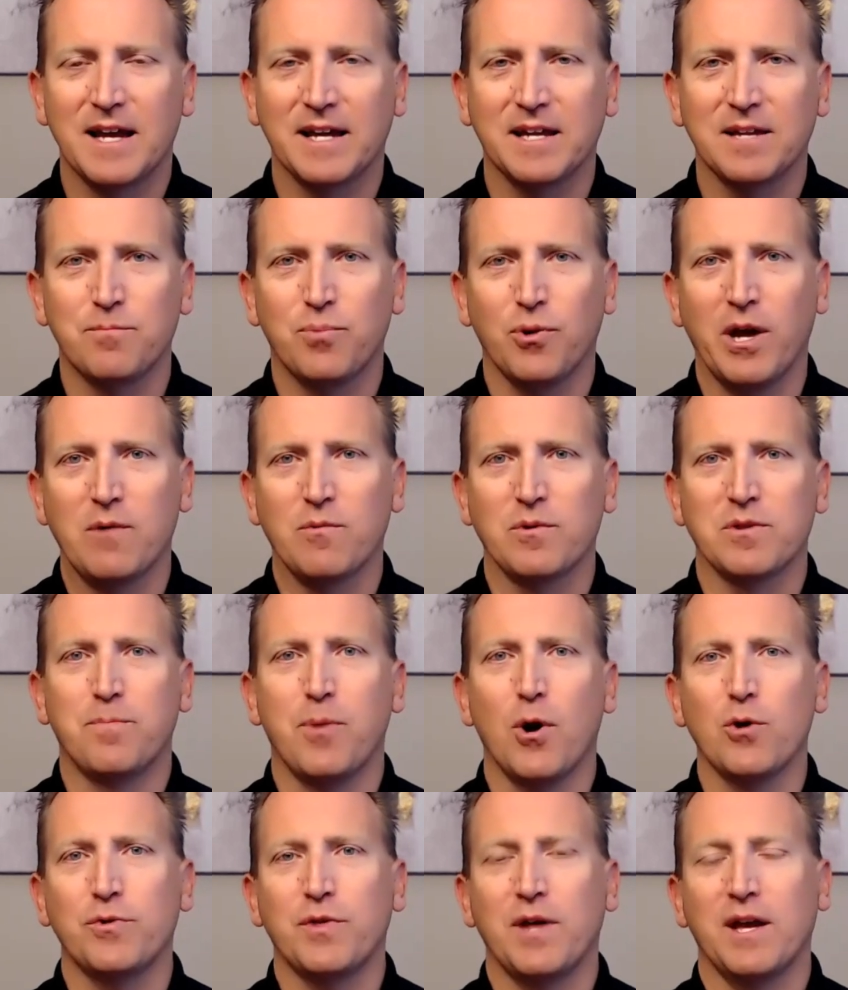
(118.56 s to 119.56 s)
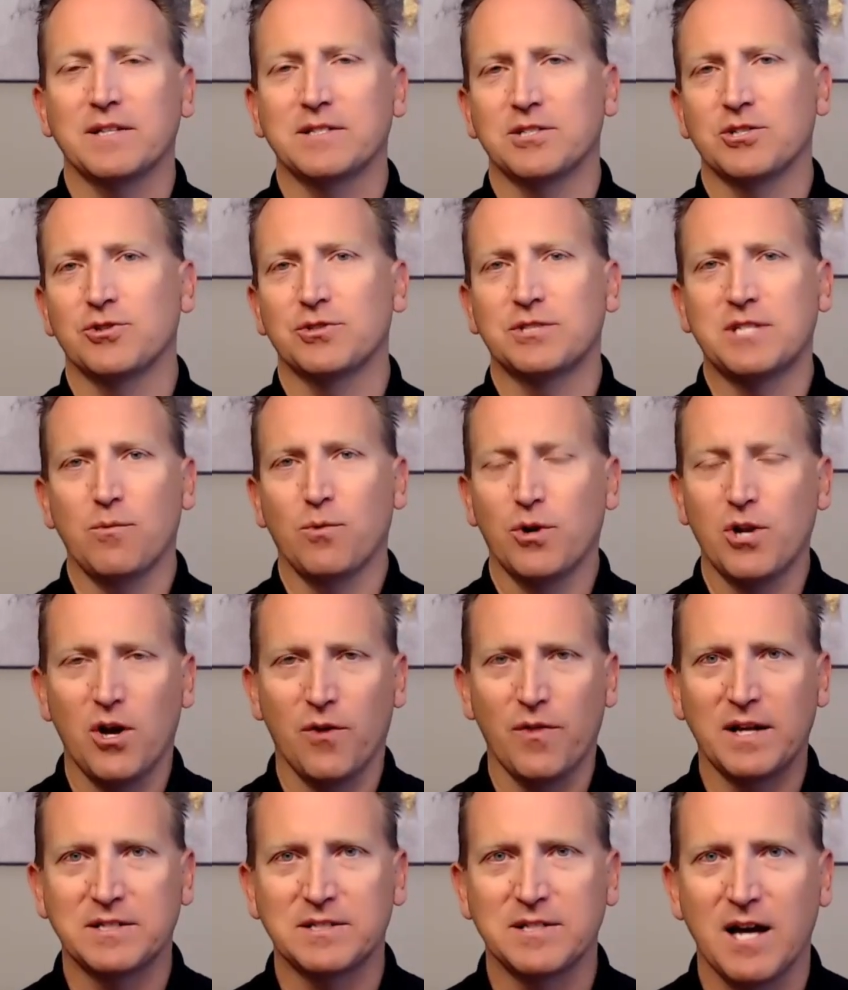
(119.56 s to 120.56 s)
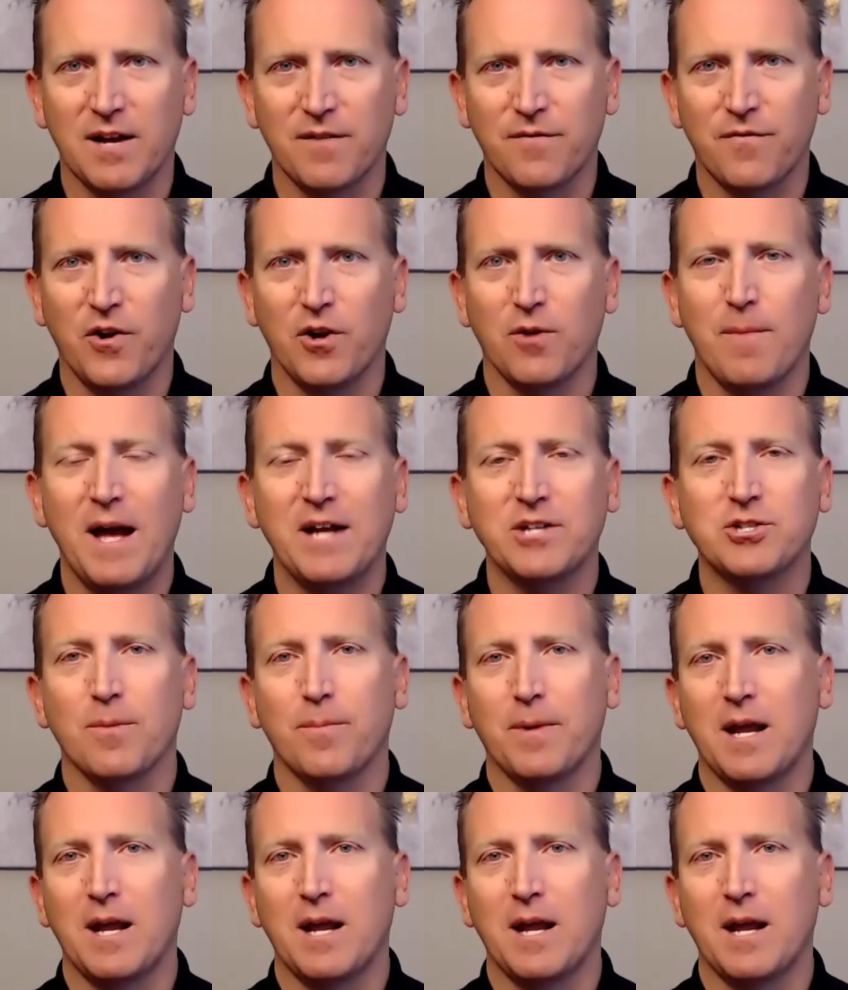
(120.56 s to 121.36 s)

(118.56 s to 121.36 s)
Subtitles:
can play with both hands? And you'd say, well, no, that's not a fair matchup.